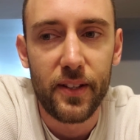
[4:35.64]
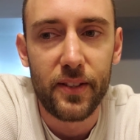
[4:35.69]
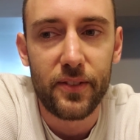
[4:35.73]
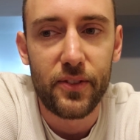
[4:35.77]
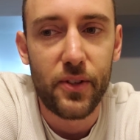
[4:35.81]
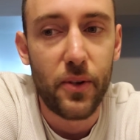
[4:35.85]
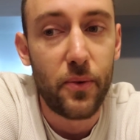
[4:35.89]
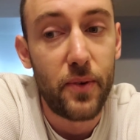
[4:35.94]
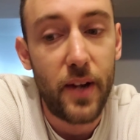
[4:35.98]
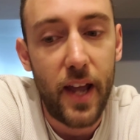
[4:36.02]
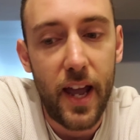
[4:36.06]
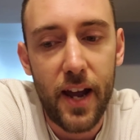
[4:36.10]

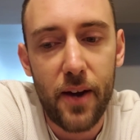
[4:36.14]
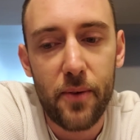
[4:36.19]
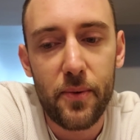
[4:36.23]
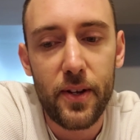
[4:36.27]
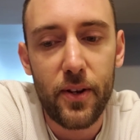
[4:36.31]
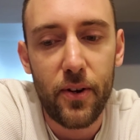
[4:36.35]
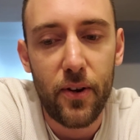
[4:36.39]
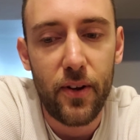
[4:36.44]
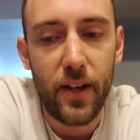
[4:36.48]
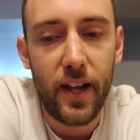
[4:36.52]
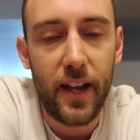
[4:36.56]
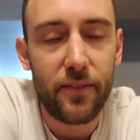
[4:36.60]
so now we
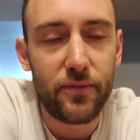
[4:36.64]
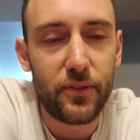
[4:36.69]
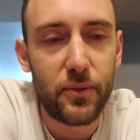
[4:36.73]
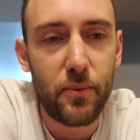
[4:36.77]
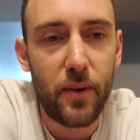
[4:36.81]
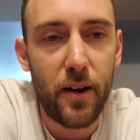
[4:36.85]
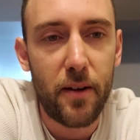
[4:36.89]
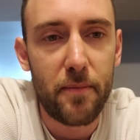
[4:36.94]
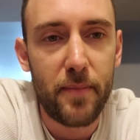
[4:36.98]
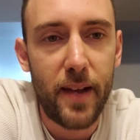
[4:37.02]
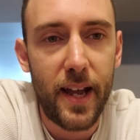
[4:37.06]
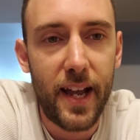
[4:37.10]
all have to
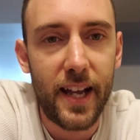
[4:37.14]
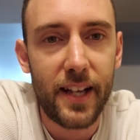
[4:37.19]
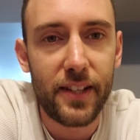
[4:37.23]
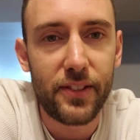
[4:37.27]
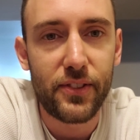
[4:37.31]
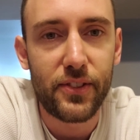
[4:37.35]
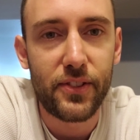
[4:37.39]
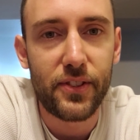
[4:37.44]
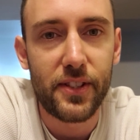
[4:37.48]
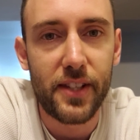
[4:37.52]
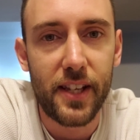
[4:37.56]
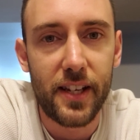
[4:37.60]
wear
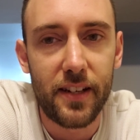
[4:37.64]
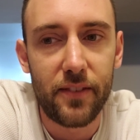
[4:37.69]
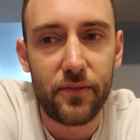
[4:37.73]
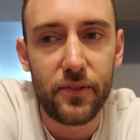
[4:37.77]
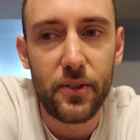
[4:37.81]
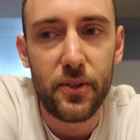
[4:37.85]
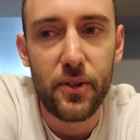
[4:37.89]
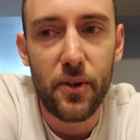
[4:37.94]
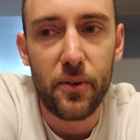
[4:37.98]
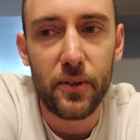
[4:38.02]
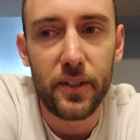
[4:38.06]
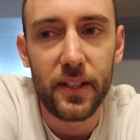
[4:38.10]
masks and if
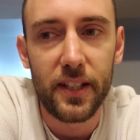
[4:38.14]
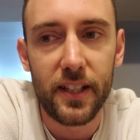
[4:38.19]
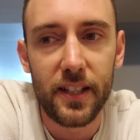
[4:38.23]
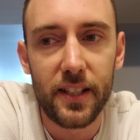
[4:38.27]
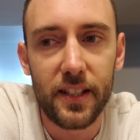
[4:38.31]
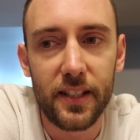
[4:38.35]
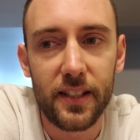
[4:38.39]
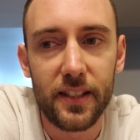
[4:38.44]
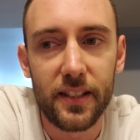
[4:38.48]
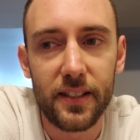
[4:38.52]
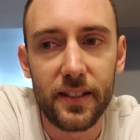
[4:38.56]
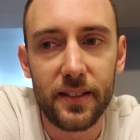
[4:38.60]
you don't get
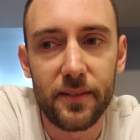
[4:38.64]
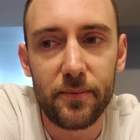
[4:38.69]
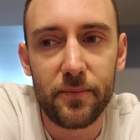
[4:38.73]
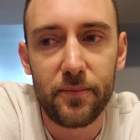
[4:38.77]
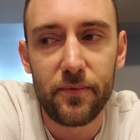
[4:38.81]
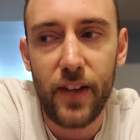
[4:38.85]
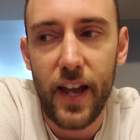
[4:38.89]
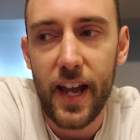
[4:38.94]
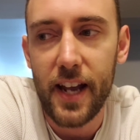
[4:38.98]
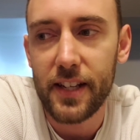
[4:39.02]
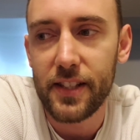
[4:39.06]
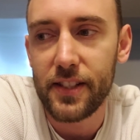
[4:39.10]
a
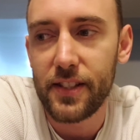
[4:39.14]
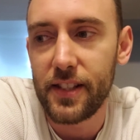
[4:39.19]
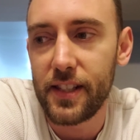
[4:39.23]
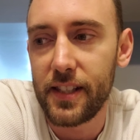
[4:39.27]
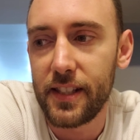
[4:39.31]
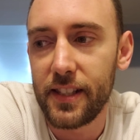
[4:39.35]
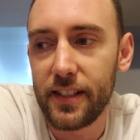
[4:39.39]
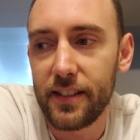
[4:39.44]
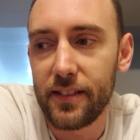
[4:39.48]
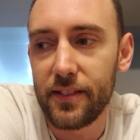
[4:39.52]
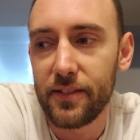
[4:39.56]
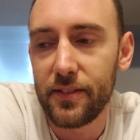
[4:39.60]

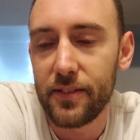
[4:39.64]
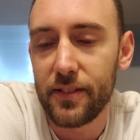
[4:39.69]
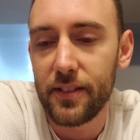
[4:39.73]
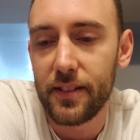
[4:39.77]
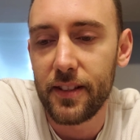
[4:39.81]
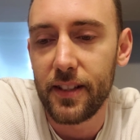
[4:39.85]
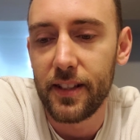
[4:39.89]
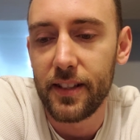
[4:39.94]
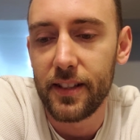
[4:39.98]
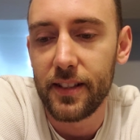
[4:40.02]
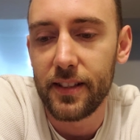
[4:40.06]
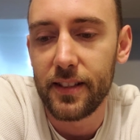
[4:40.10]
vaccine
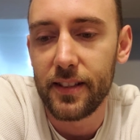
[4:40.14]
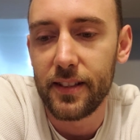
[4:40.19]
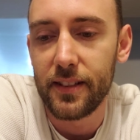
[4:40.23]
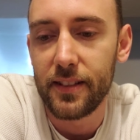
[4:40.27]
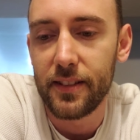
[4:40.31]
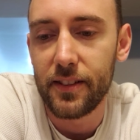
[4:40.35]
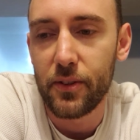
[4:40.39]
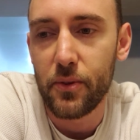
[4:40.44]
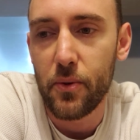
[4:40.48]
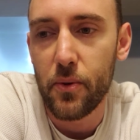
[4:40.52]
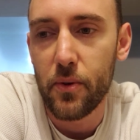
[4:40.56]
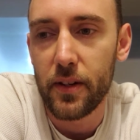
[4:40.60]
uh,
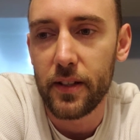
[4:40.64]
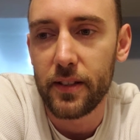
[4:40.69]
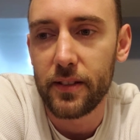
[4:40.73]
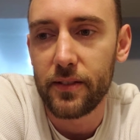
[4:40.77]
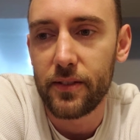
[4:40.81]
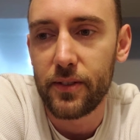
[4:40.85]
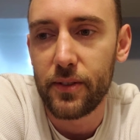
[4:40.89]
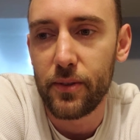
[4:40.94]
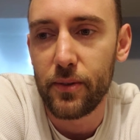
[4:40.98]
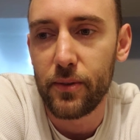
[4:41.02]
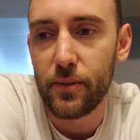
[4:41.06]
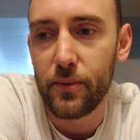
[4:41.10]
according
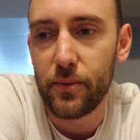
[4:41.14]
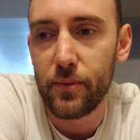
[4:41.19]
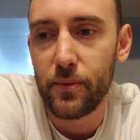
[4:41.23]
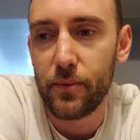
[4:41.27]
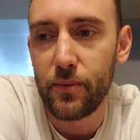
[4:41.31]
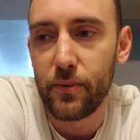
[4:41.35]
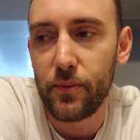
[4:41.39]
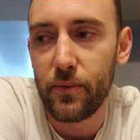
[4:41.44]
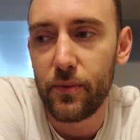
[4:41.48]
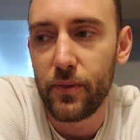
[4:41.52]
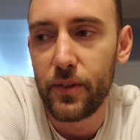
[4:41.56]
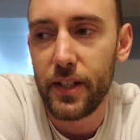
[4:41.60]

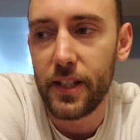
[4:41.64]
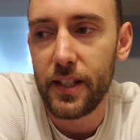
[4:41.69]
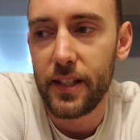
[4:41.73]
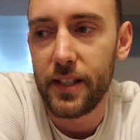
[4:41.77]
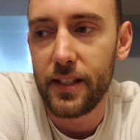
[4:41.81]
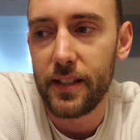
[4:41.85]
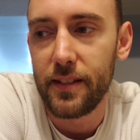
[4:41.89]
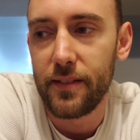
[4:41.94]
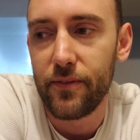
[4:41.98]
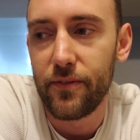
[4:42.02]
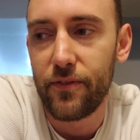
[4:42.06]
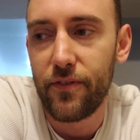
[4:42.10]
to
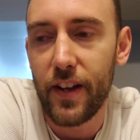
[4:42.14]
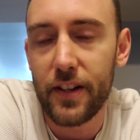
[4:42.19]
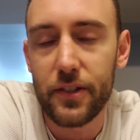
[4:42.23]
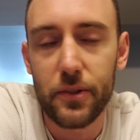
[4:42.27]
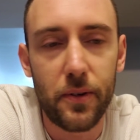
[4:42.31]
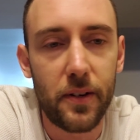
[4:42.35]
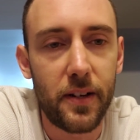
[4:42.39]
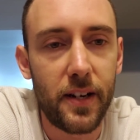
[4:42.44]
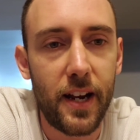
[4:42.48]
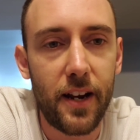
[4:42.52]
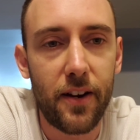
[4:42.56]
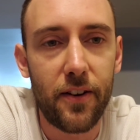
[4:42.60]
the
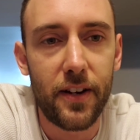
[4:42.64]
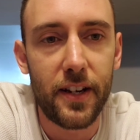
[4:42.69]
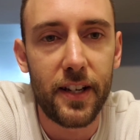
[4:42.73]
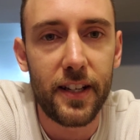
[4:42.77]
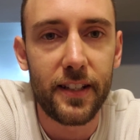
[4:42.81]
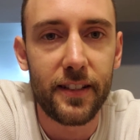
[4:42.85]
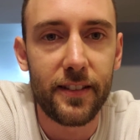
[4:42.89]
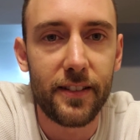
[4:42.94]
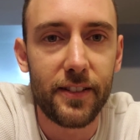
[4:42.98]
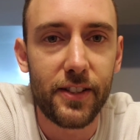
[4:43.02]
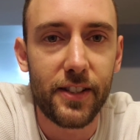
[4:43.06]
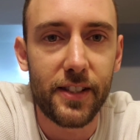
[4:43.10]

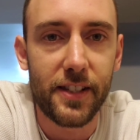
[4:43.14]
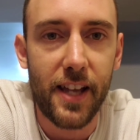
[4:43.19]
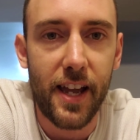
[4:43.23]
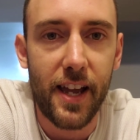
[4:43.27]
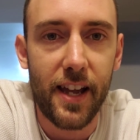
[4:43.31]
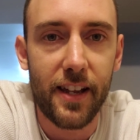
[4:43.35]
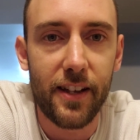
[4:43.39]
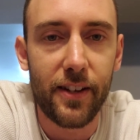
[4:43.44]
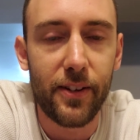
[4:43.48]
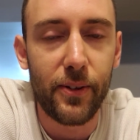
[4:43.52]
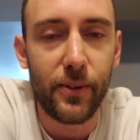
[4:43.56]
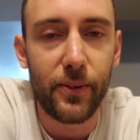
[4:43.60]
veterinarian
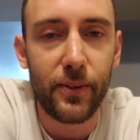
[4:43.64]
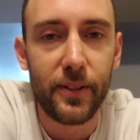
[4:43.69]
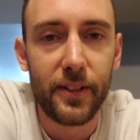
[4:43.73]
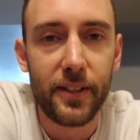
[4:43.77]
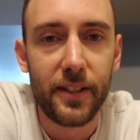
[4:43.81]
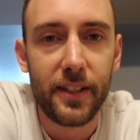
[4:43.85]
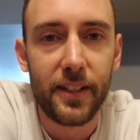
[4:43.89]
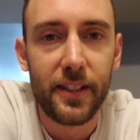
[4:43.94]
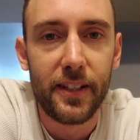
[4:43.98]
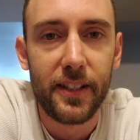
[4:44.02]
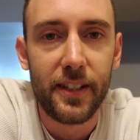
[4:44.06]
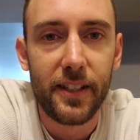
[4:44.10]
style
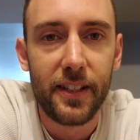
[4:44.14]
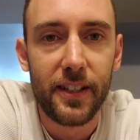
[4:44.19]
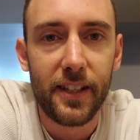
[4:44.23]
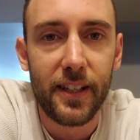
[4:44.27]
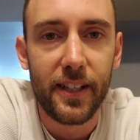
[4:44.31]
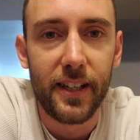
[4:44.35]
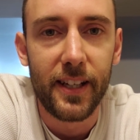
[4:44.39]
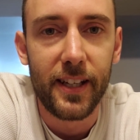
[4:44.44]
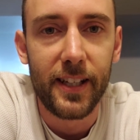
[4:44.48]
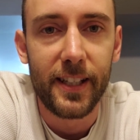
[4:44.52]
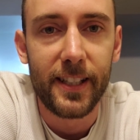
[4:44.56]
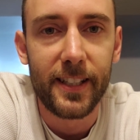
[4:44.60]

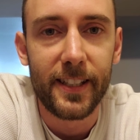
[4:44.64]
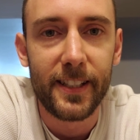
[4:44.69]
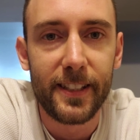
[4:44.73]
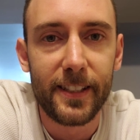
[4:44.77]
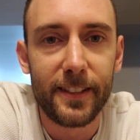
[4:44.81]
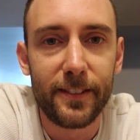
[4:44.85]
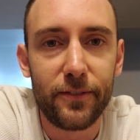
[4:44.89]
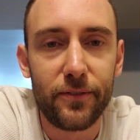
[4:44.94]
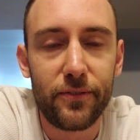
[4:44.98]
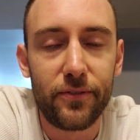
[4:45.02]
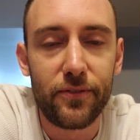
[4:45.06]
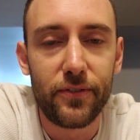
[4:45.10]

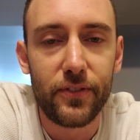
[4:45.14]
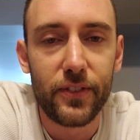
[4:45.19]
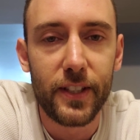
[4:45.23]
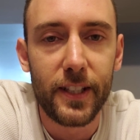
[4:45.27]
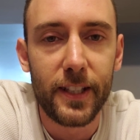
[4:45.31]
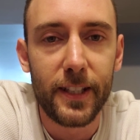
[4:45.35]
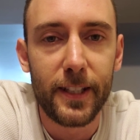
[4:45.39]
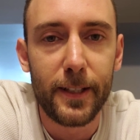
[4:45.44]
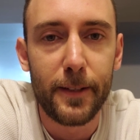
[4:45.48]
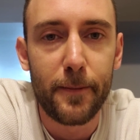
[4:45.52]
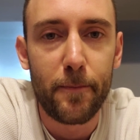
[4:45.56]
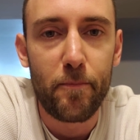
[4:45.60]
of
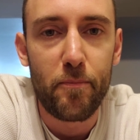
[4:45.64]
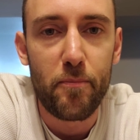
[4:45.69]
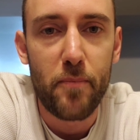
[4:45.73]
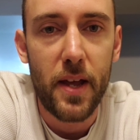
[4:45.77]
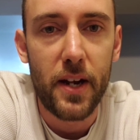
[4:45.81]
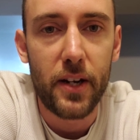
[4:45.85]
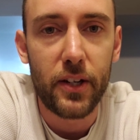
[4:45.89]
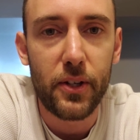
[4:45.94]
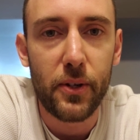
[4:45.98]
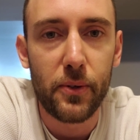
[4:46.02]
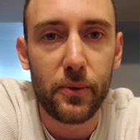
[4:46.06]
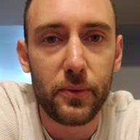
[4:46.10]
um,
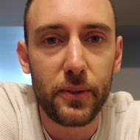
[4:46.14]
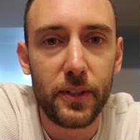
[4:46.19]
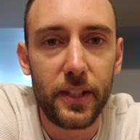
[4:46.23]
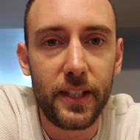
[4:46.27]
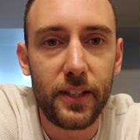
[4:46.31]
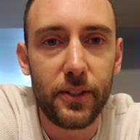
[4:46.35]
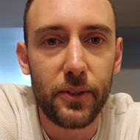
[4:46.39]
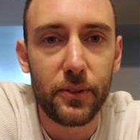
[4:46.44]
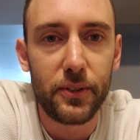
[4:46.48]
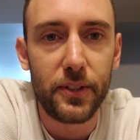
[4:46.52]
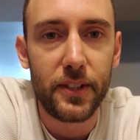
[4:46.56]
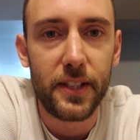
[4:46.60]
medical
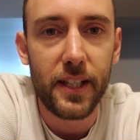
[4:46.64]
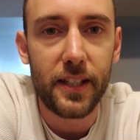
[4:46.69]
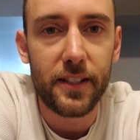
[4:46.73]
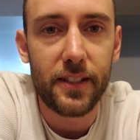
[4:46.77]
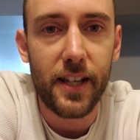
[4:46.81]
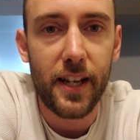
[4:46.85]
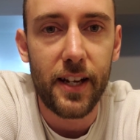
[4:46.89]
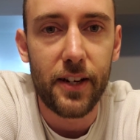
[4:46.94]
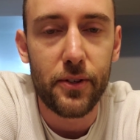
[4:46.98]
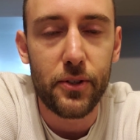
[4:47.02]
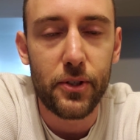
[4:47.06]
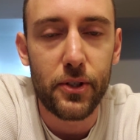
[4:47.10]
legal
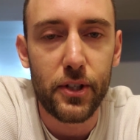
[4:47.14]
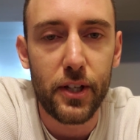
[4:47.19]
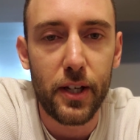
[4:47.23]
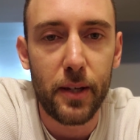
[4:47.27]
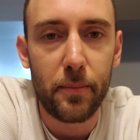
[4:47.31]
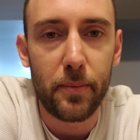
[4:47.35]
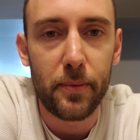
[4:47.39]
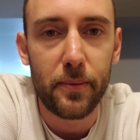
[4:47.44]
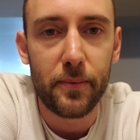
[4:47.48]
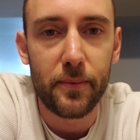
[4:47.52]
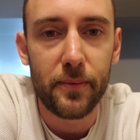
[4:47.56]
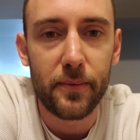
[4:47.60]

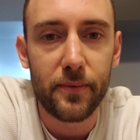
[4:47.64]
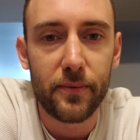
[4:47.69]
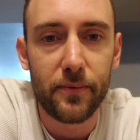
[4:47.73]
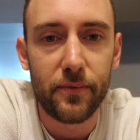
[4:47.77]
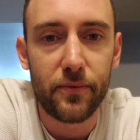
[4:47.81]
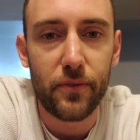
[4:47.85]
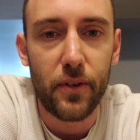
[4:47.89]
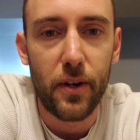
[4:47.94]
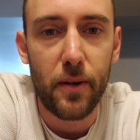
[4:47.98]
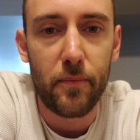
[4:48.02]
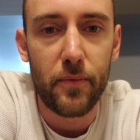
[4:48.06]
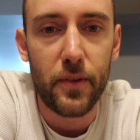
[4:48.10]
dictatorship
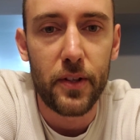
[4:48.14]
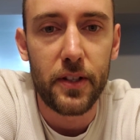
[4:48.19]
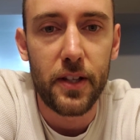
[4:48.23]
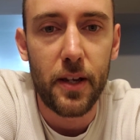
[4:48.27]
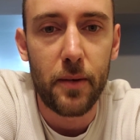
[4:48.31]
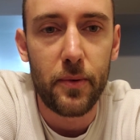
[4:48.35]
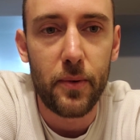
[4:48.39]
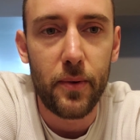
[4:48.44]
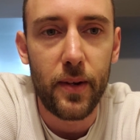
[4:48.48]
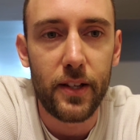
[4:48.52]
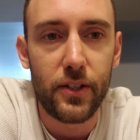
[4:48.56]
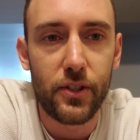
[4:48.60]
from the
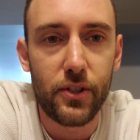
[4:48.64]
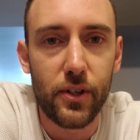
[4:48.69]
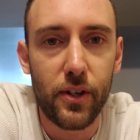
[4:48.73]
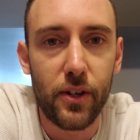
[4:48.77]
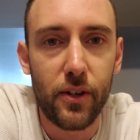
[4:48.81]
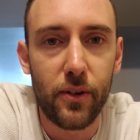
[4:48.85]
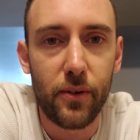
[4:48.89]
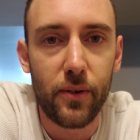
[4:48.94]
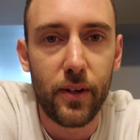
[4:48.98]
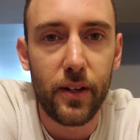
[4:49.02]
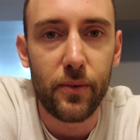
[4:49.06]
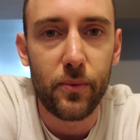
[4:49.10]

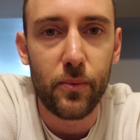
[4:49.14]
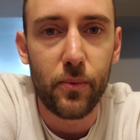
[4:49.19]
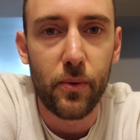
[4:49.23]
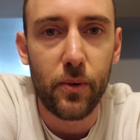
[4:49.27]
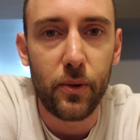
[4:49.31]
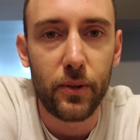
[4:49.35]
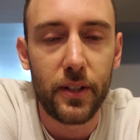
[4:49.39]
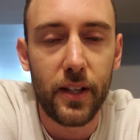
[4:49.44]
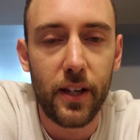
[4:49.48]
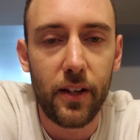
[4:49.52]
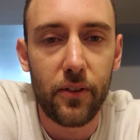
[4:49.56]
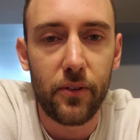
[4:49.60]
who and
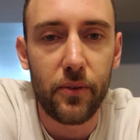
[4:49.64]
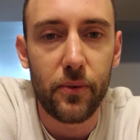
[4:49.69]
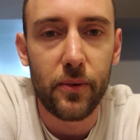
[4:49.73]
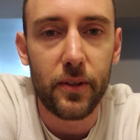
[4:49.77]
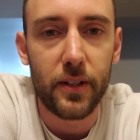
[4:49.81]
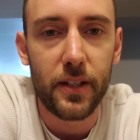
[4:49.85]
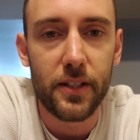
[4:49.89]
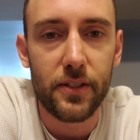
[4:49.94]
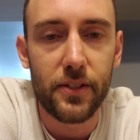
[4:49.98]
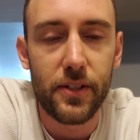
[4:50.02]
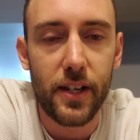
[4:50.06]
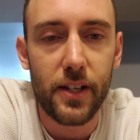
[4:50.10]
world health
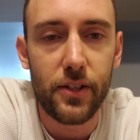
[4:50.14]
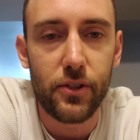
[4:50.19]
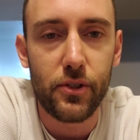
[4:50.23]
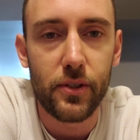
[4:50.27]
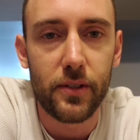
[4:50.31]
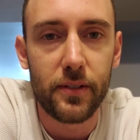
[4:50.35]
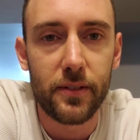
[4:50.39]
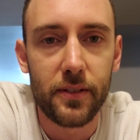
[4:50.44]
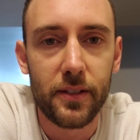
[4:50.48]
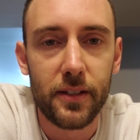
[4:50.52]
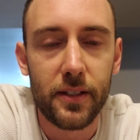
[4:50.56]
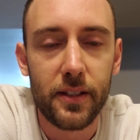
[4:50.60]

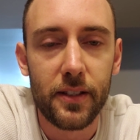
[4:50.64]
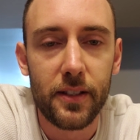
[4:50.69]
organization